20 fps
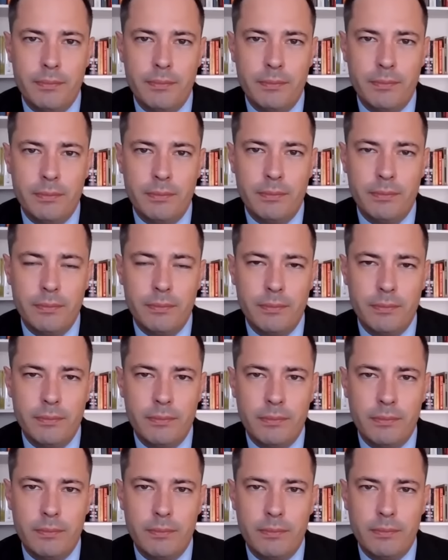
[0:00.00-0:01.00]

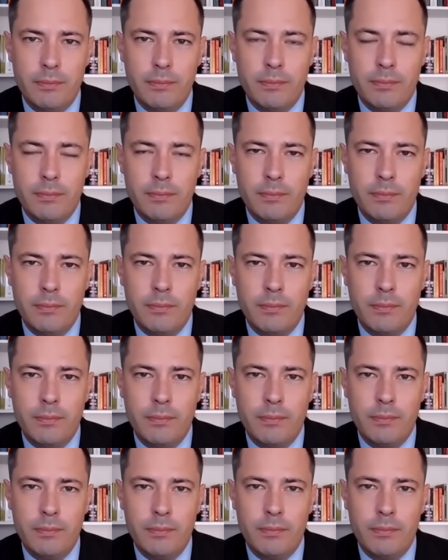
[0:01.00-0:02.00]

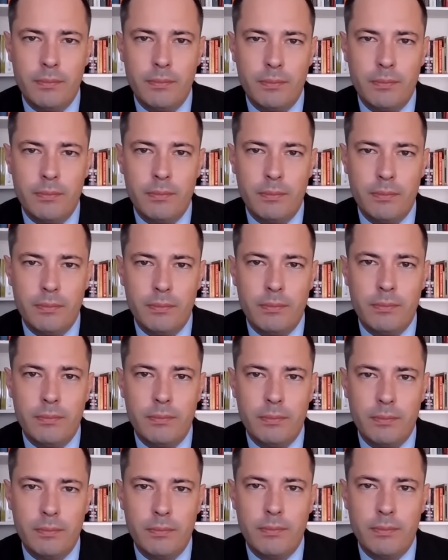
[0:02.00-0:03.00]

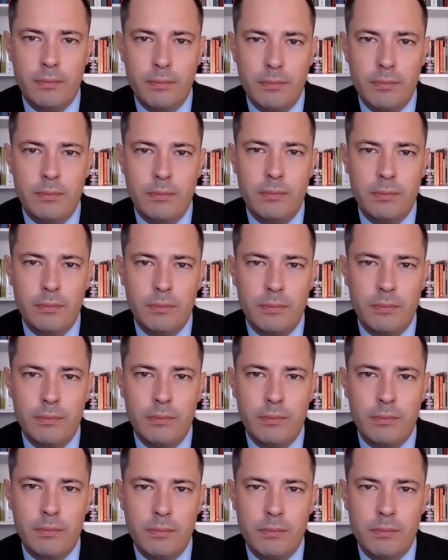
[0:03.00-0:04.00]

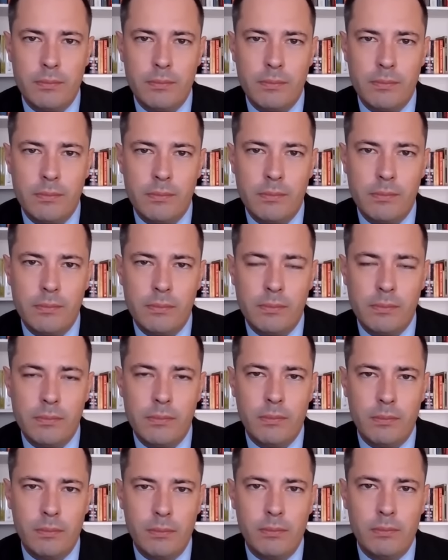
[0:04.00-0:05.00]

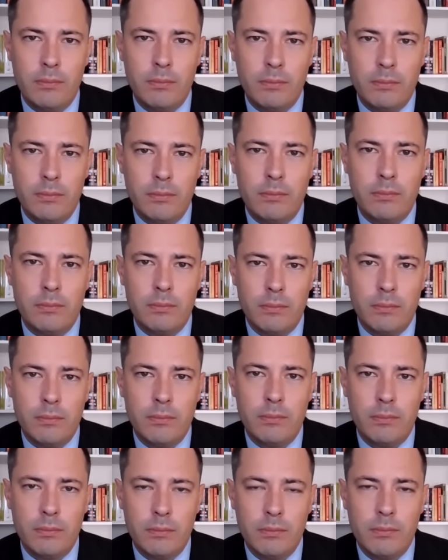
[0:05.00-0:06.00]

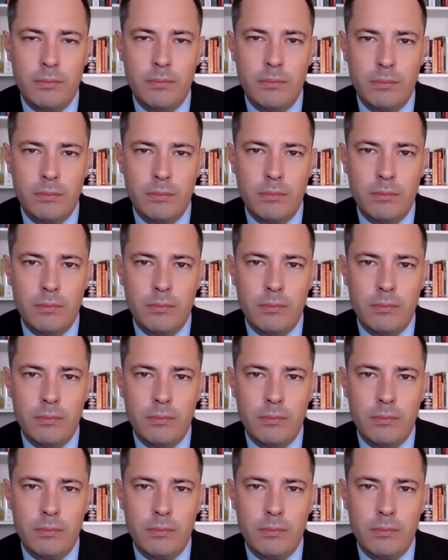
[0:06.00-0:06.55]
[no speech]